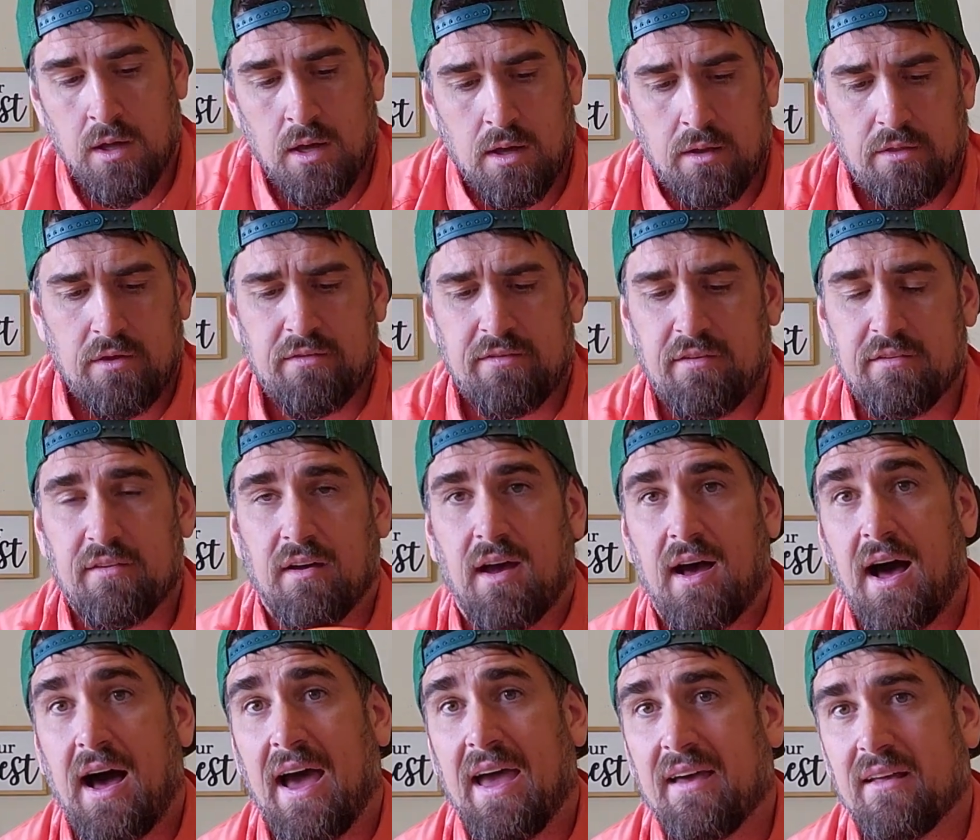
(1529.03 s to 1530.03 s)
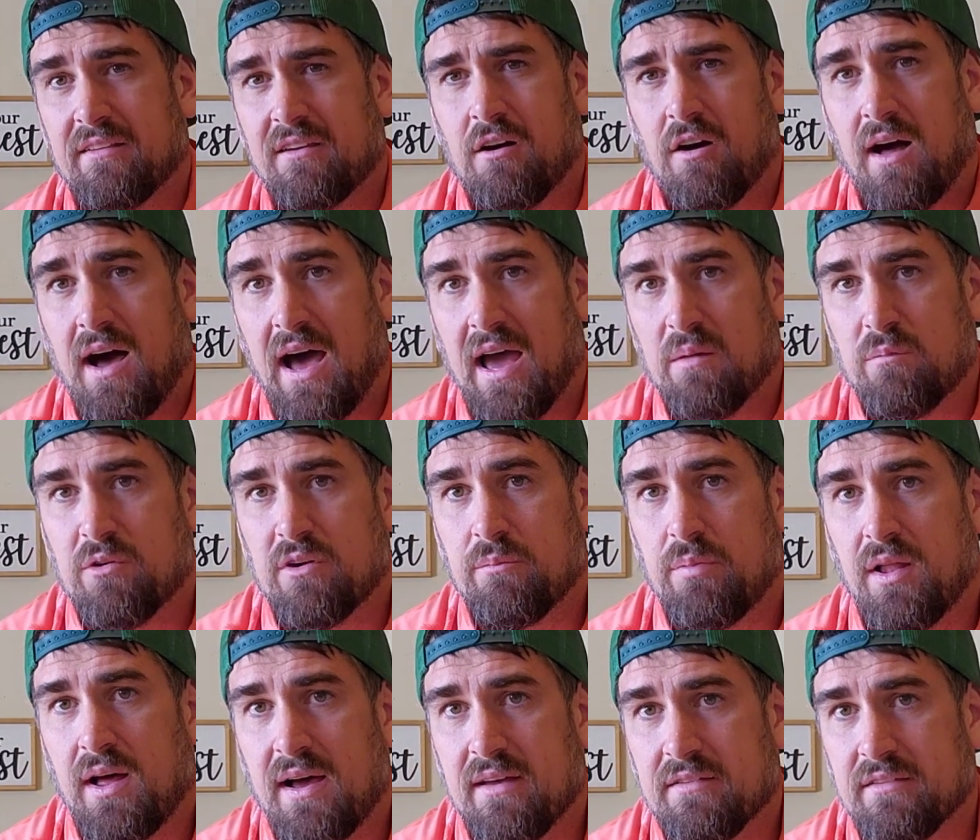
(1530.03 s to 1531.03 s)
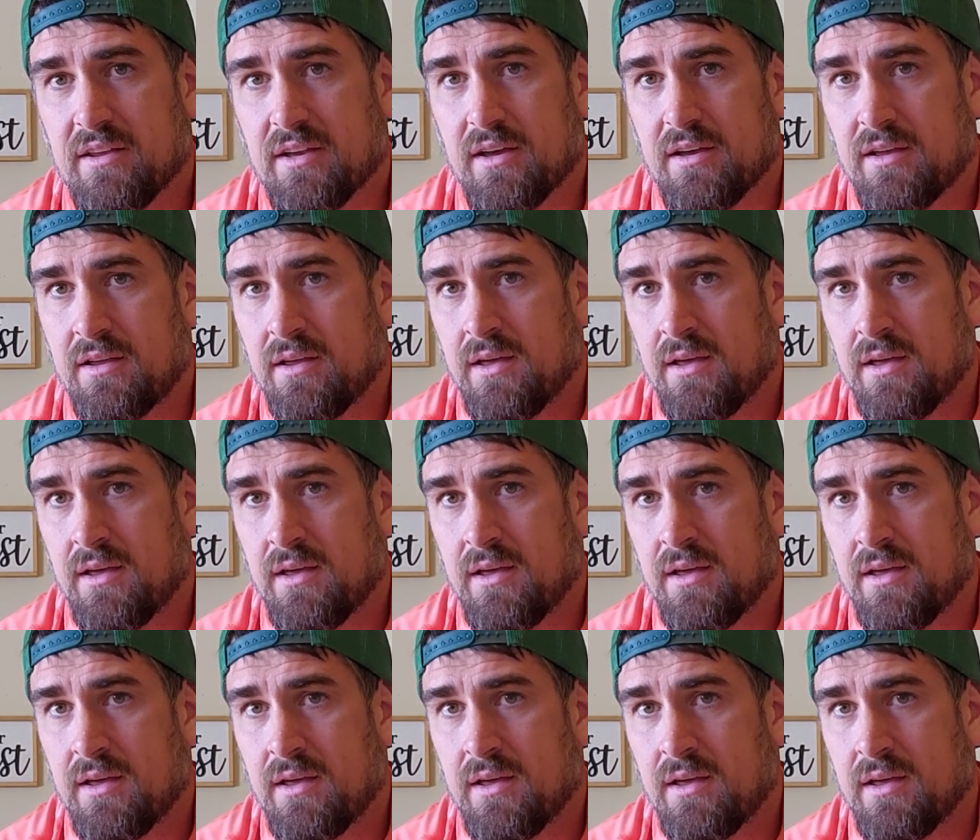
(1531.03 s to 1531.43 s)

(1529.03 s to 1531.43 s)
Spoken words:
This is it's called hybrid plastic.